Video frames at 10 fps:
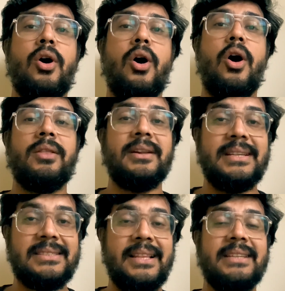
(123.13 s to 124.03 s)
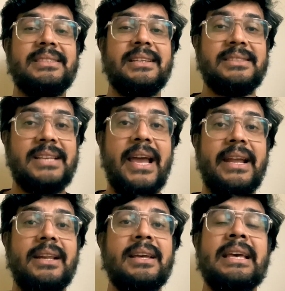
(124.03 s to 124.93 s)
on a dyslexic
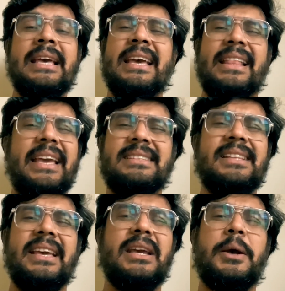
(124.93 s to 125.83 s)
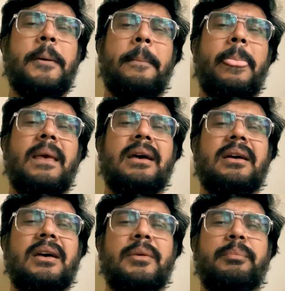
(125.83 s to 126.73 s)
child. It's like
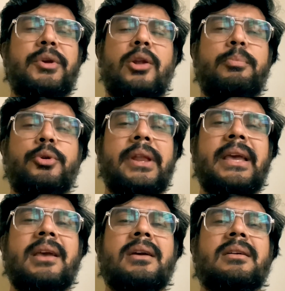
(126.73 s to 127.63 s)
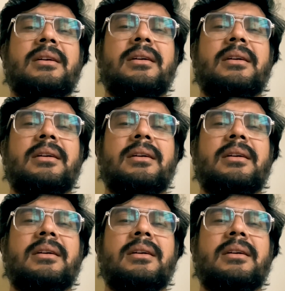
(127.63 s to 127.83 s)
you're putting